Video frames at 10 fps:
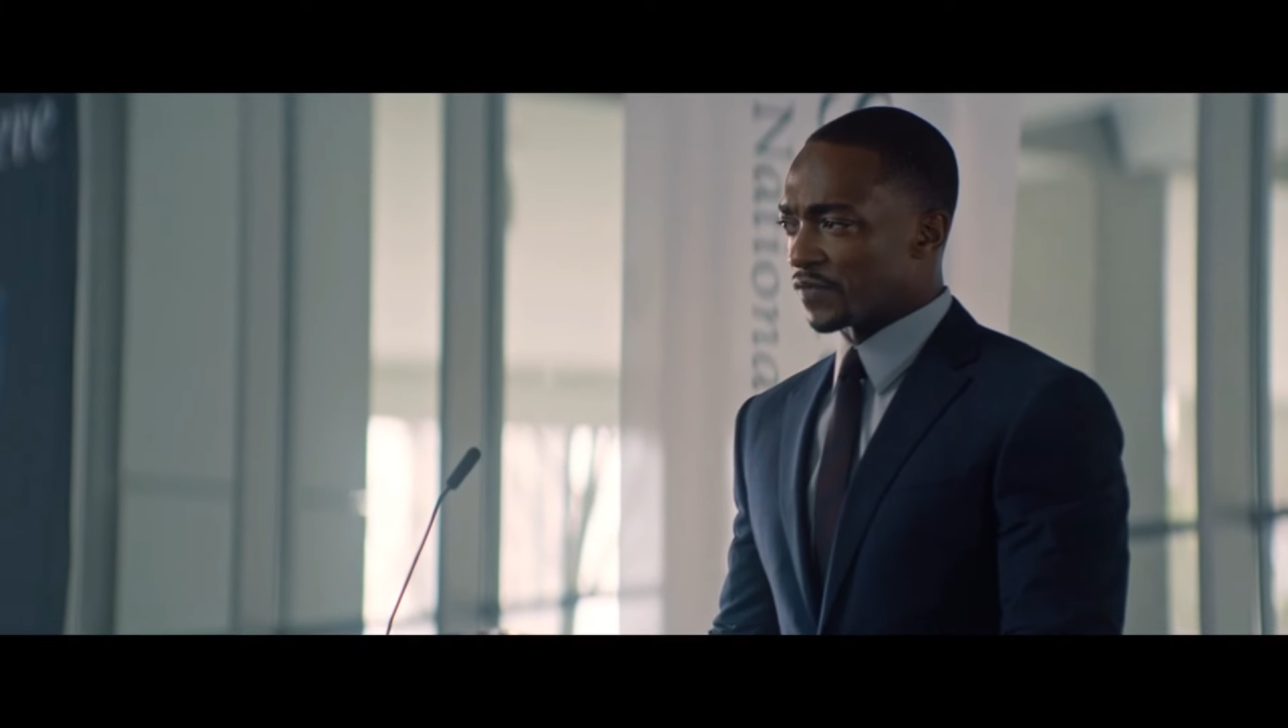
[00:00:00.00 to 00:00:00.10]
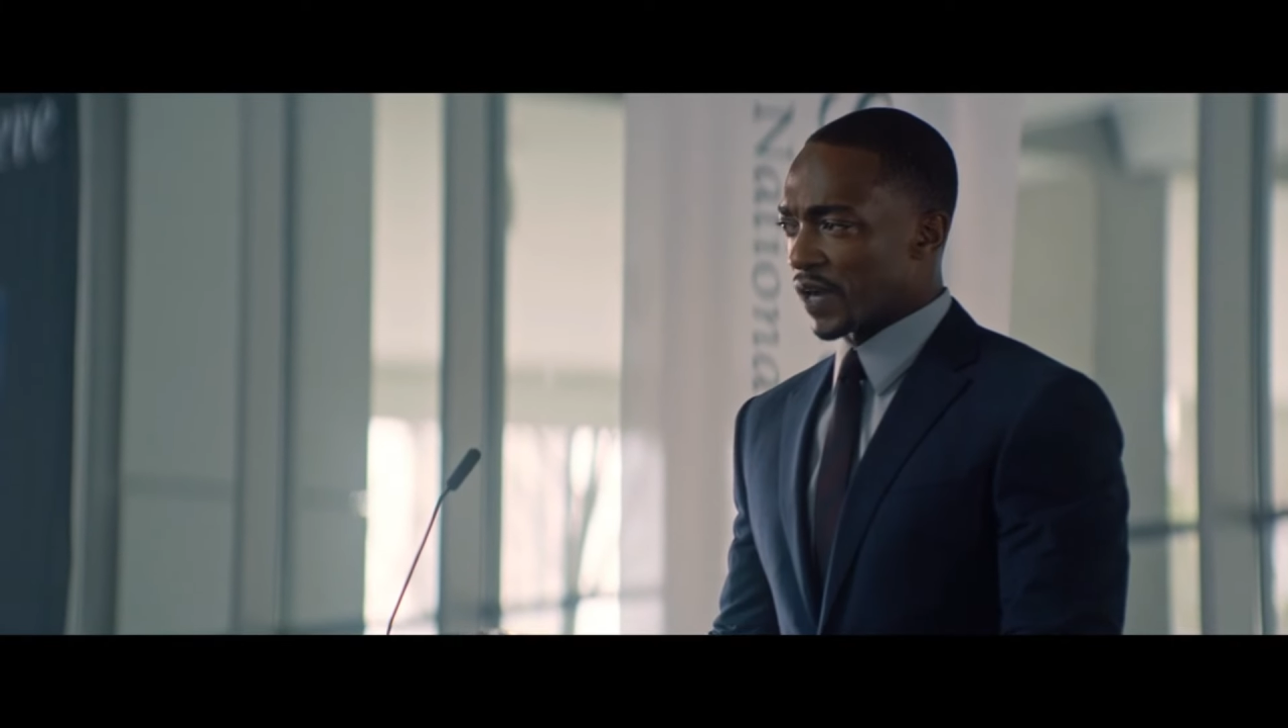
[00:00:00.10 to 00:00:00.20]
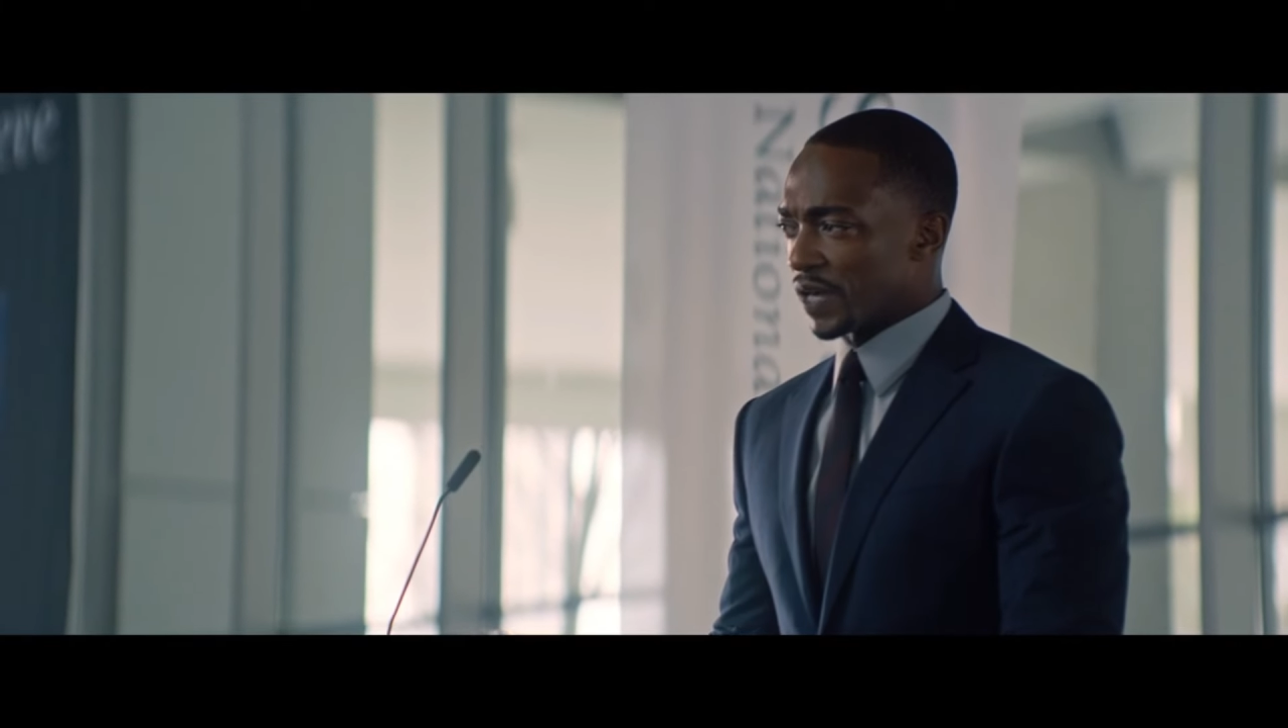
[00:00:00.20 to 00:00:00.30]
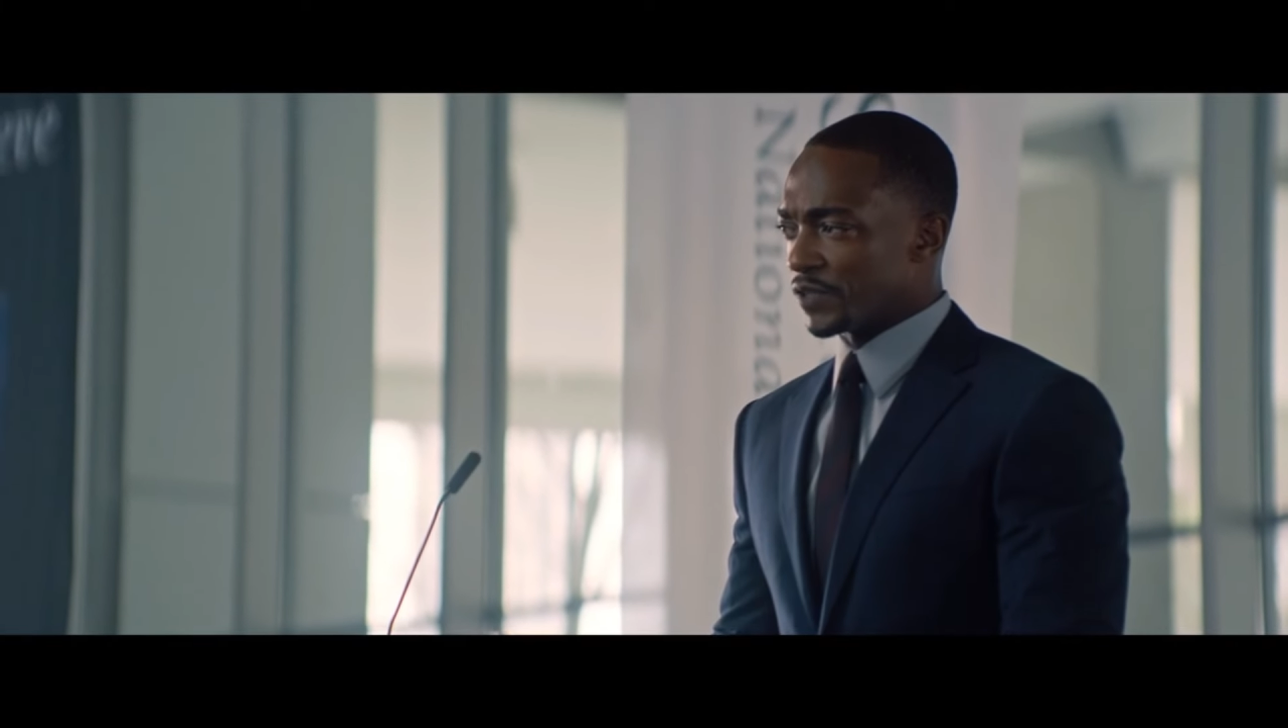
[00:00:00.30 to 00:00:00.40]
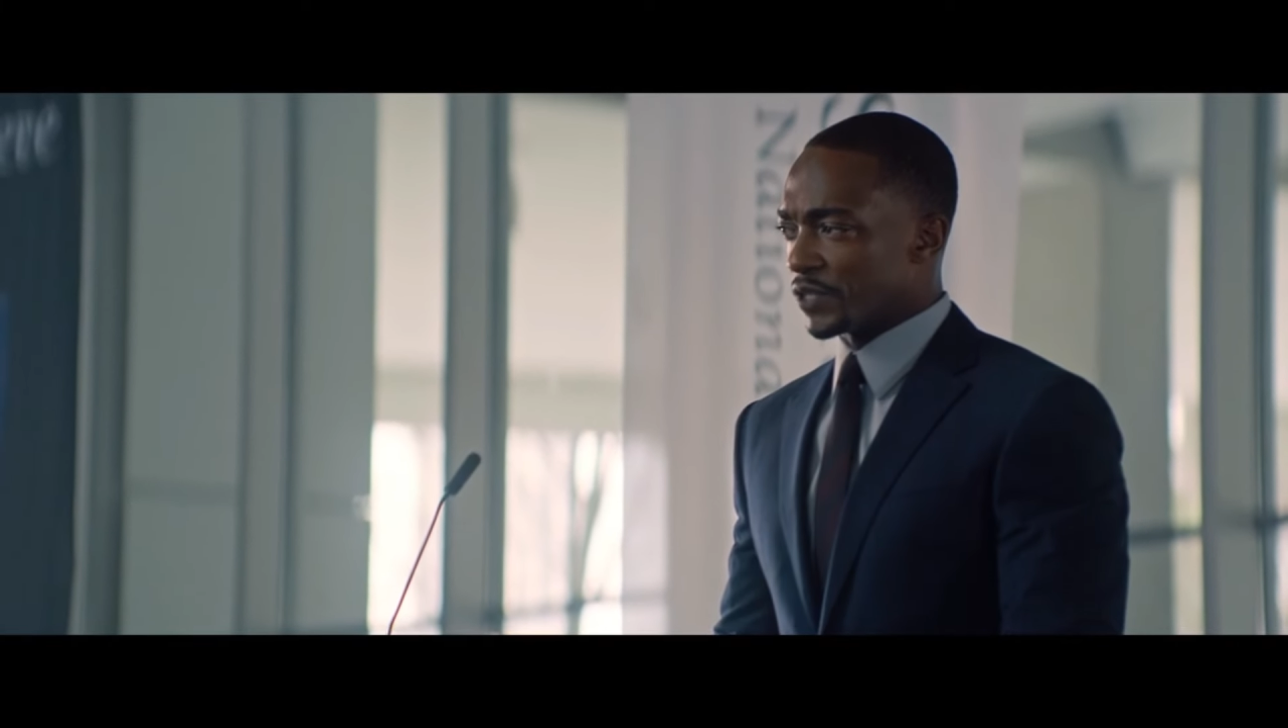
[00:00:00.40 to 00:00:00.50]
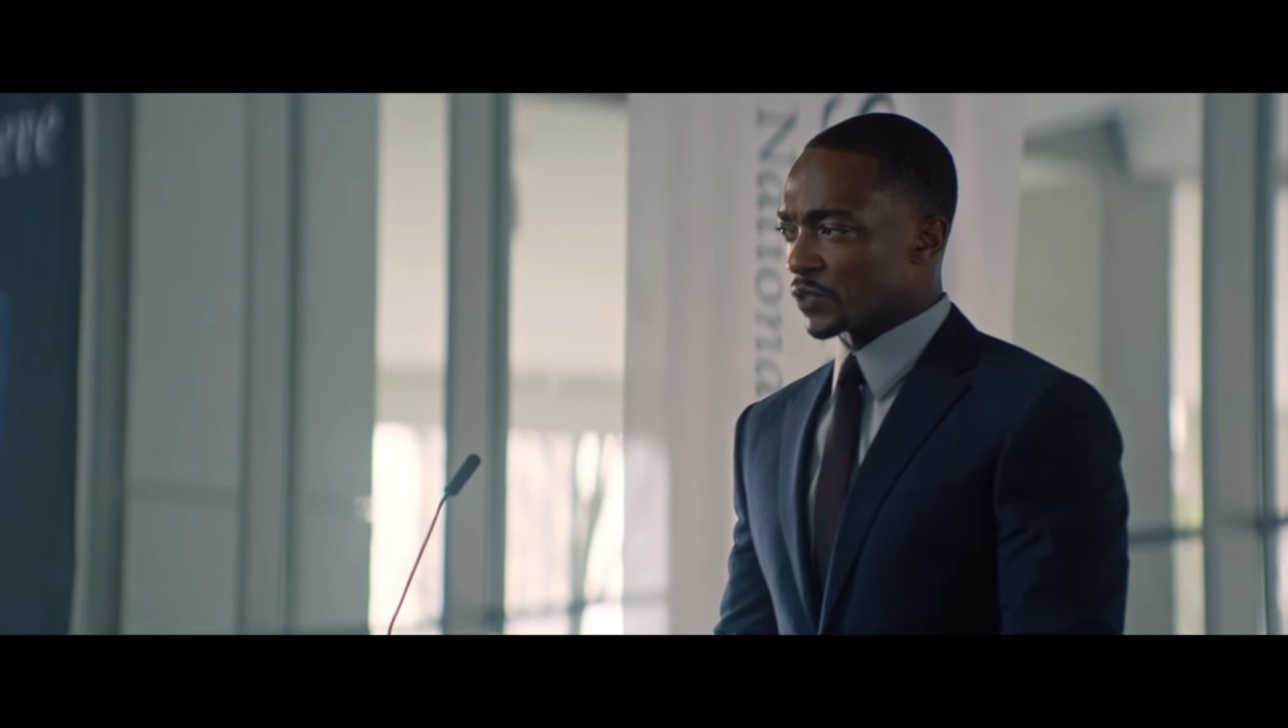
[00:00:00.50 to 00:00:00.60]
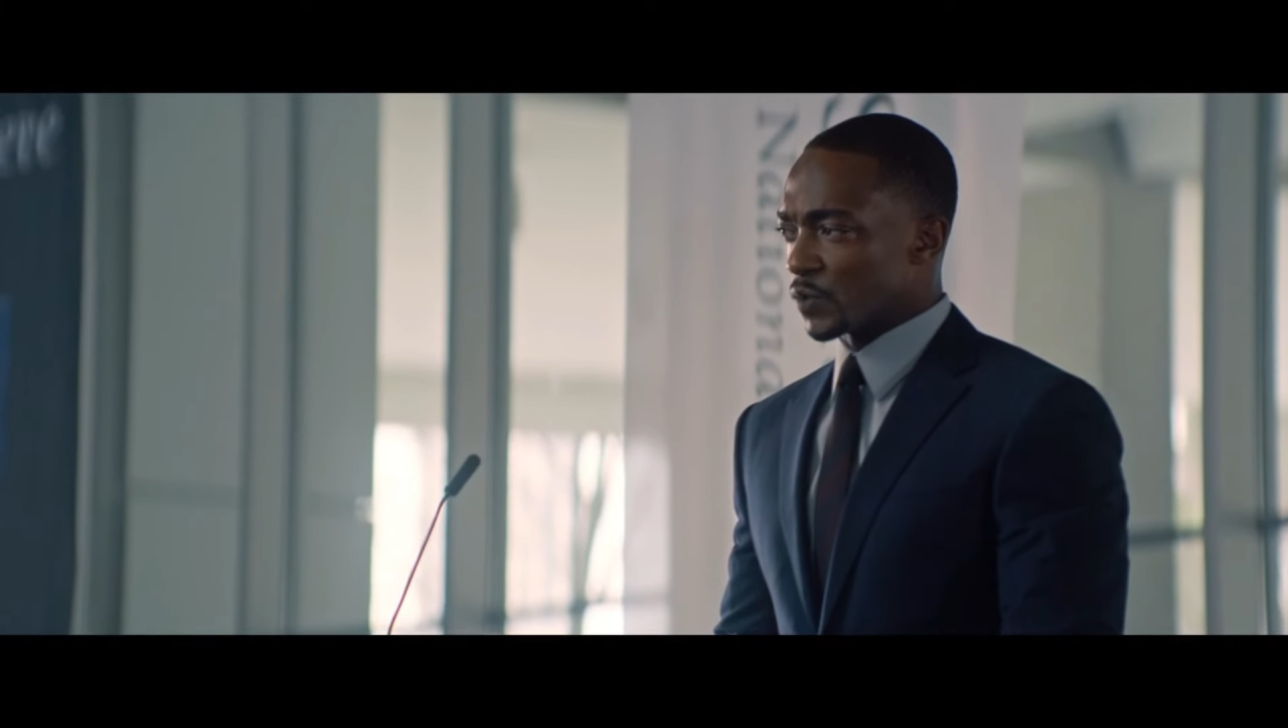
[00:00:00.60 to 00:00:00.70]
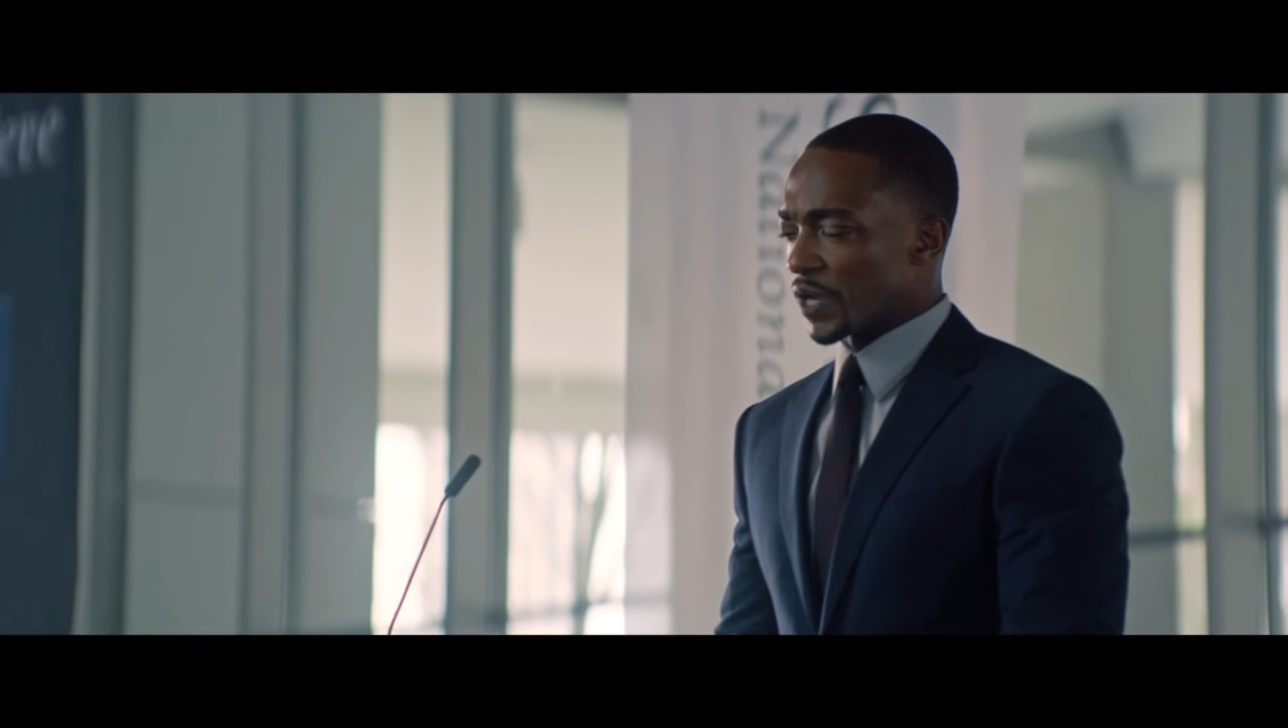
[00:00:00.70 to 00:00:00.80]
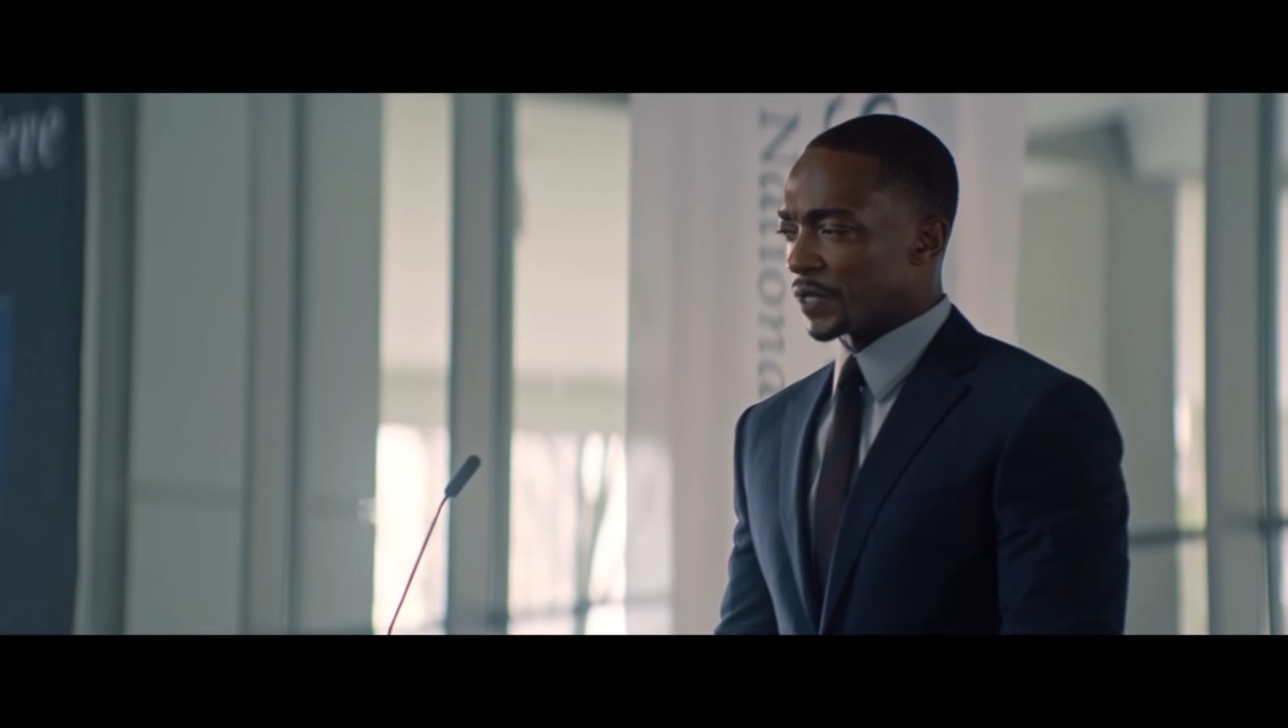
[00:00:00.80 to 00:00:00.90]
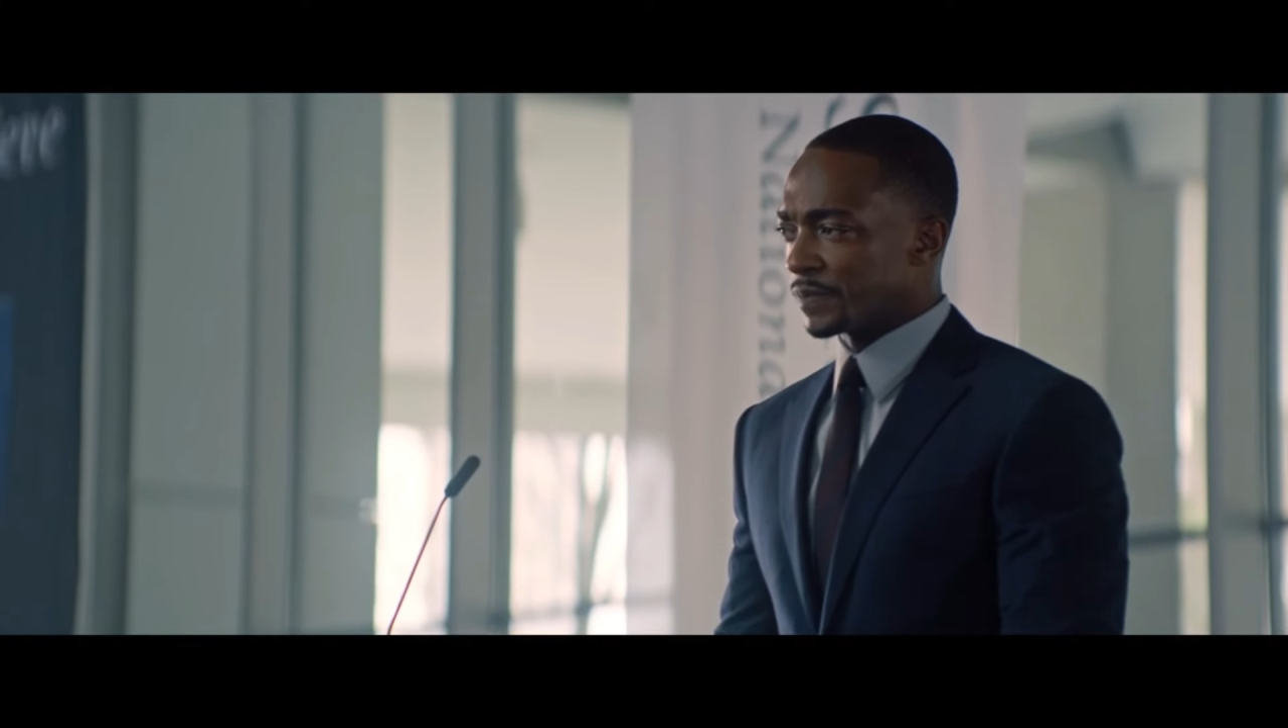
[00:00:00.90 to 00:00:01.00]
5 years
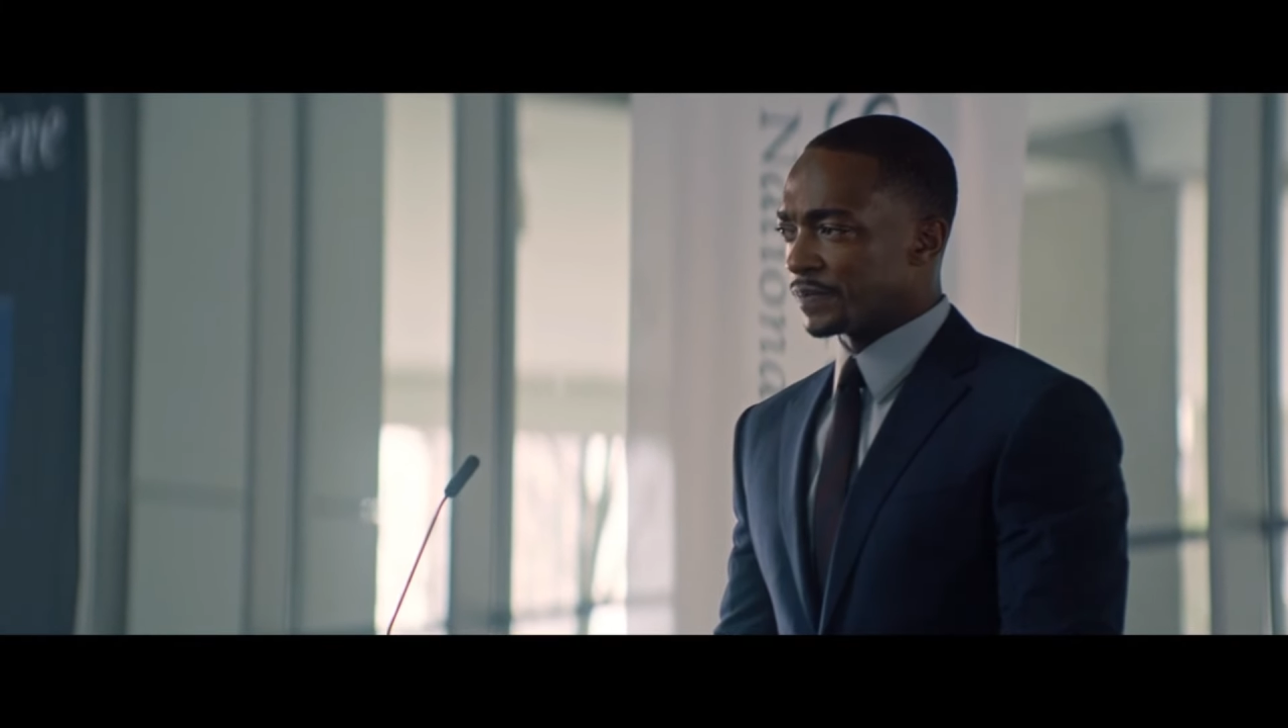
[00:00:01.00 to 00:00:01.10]
away,